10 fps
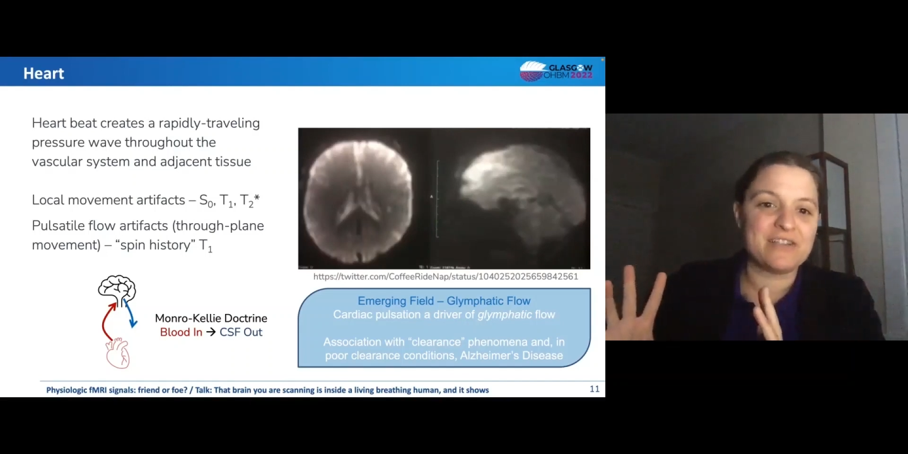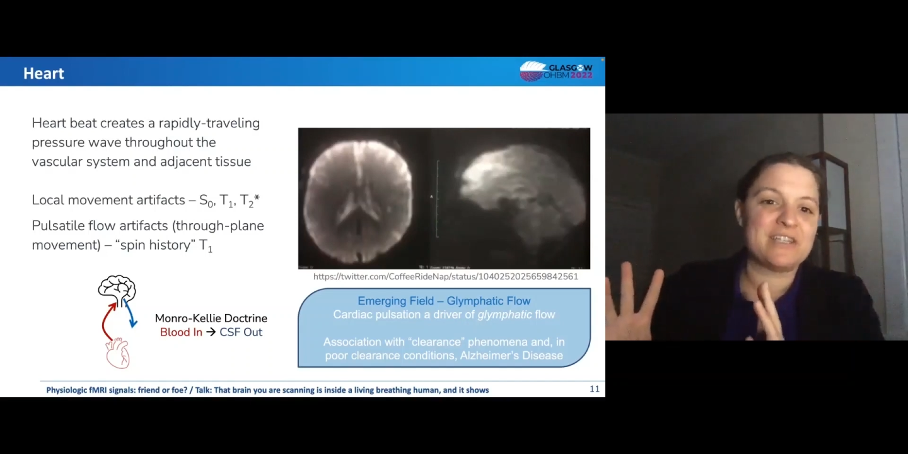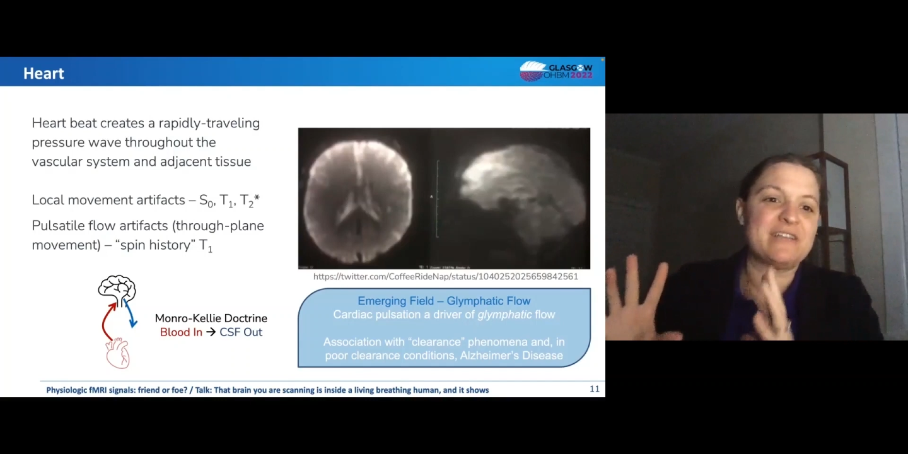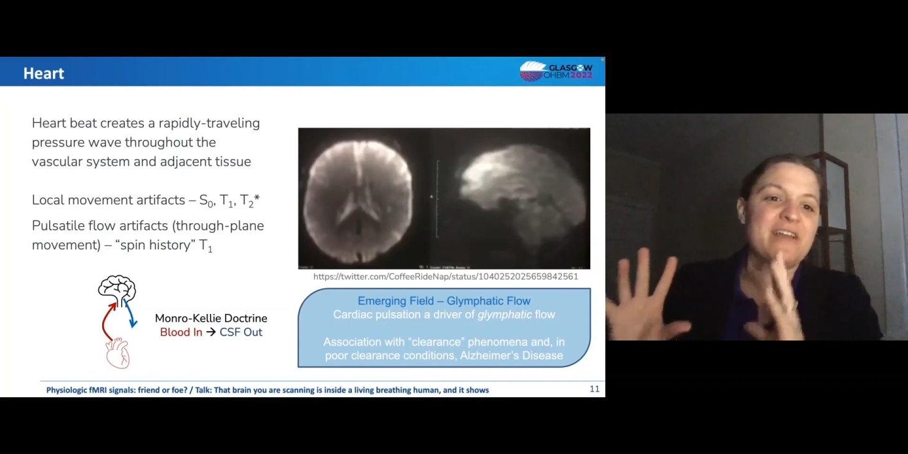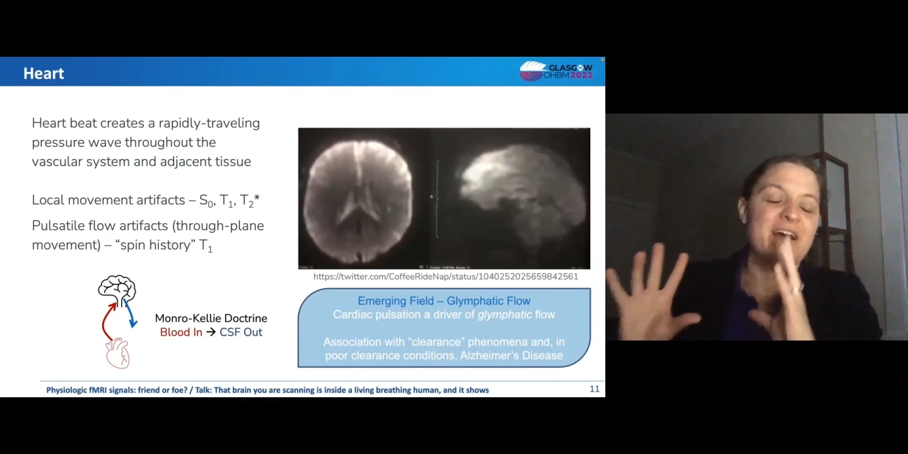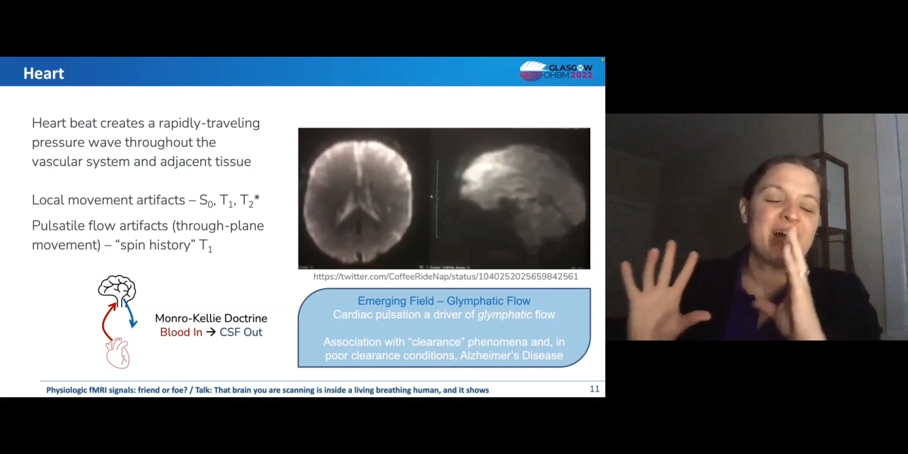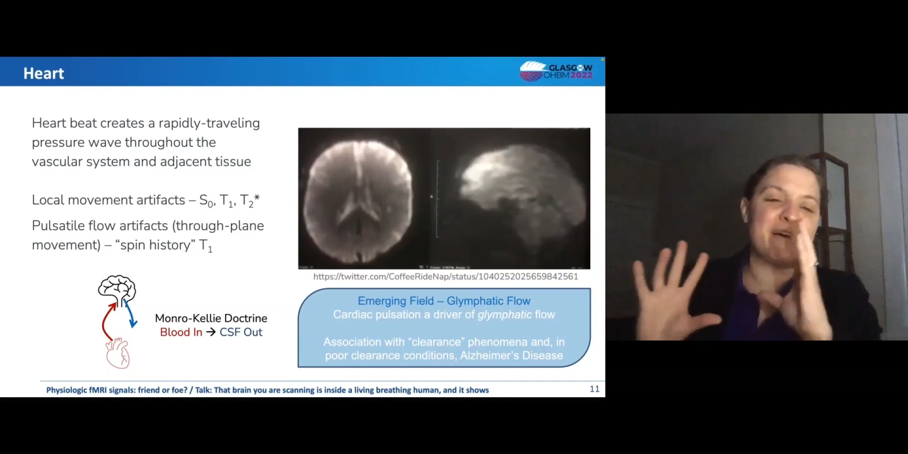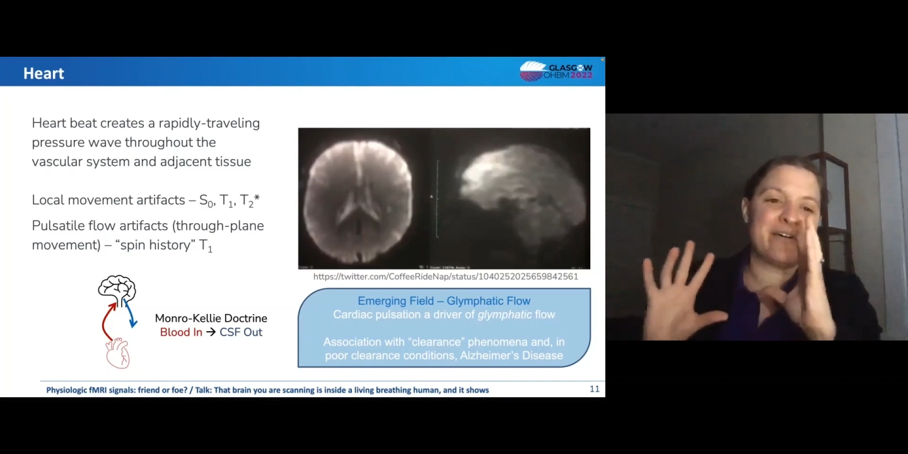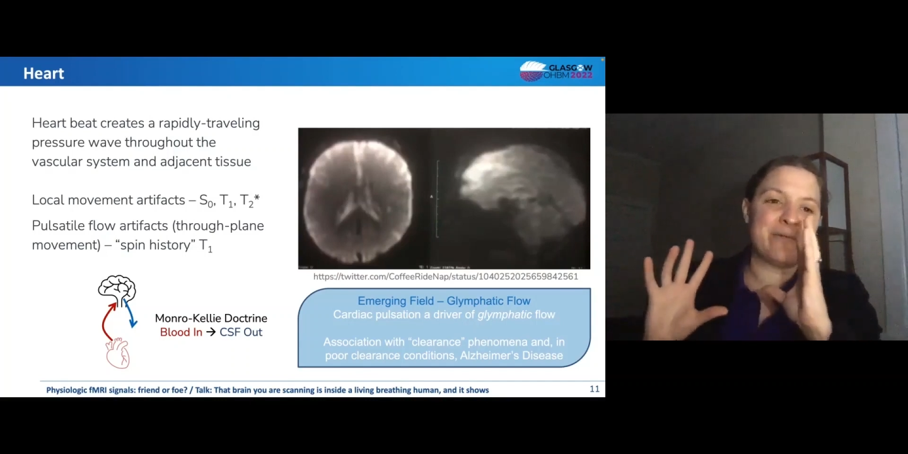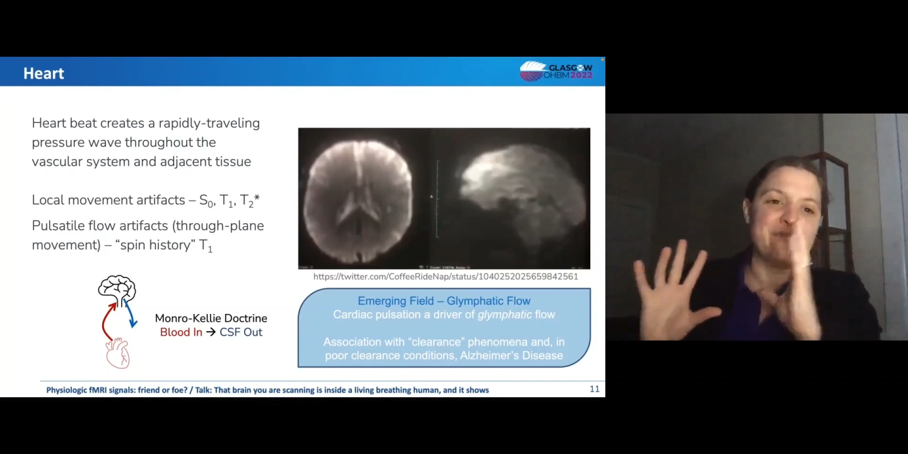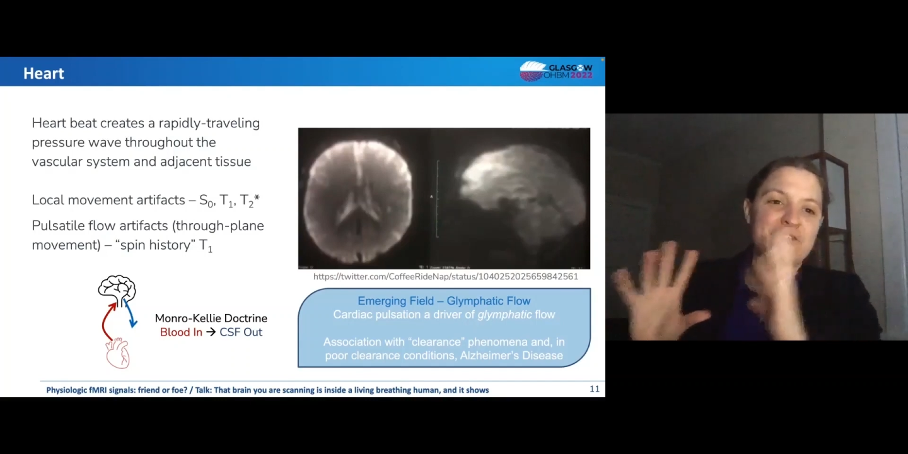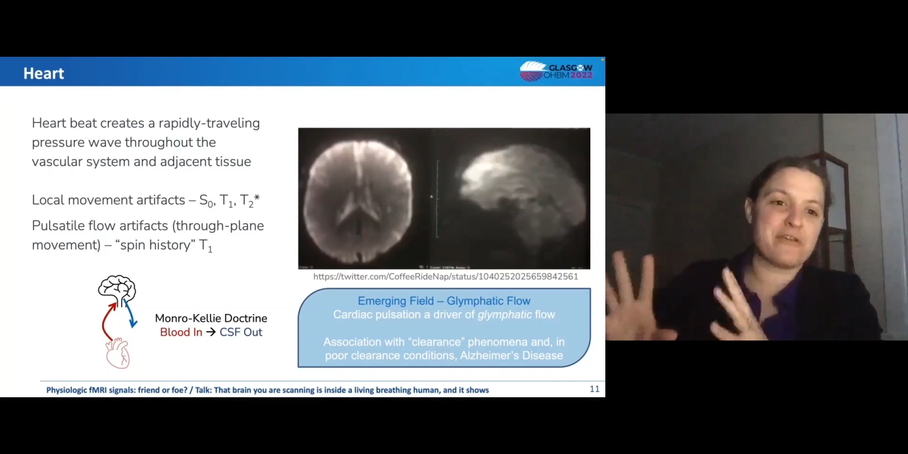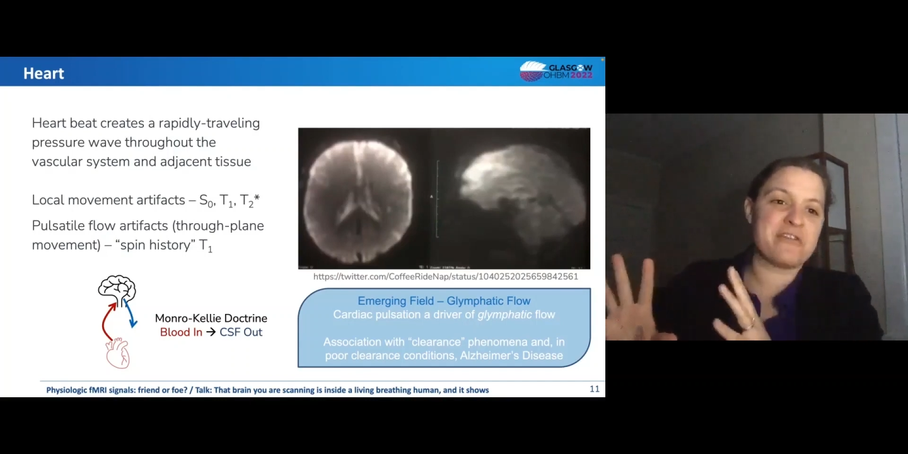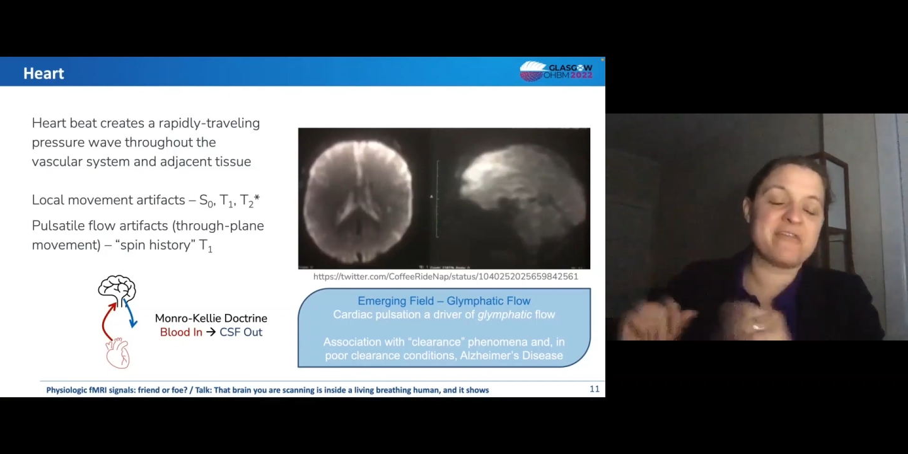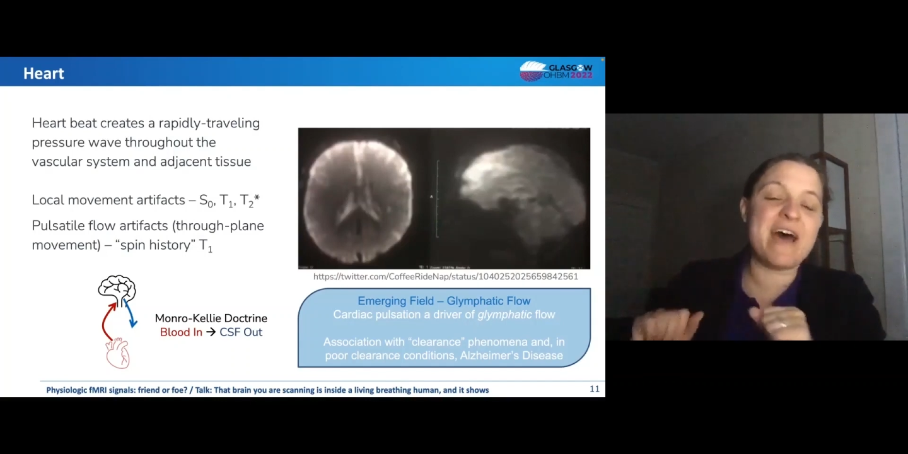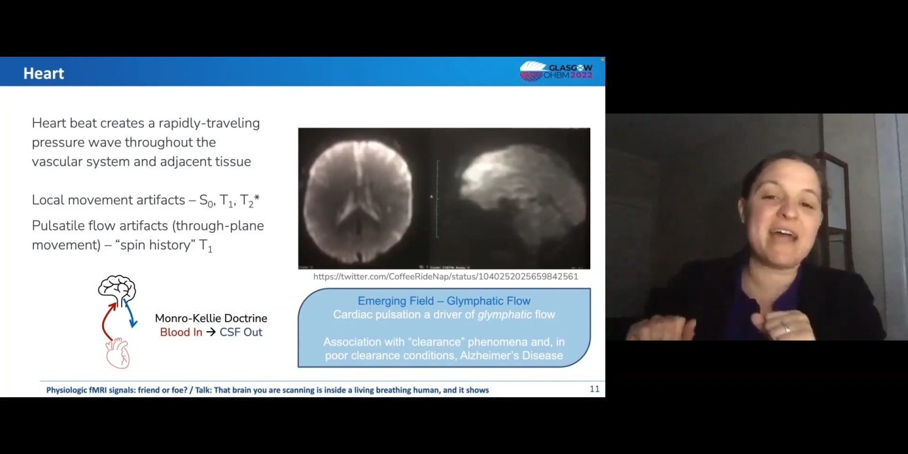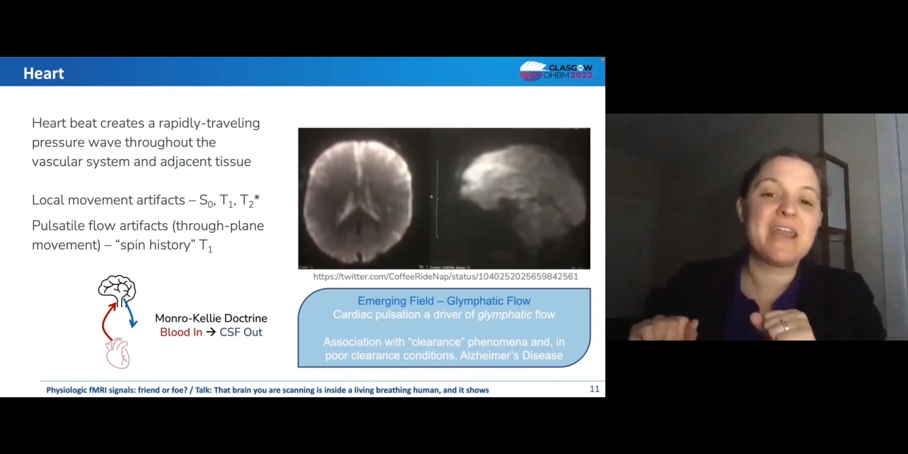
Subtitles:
it further than that,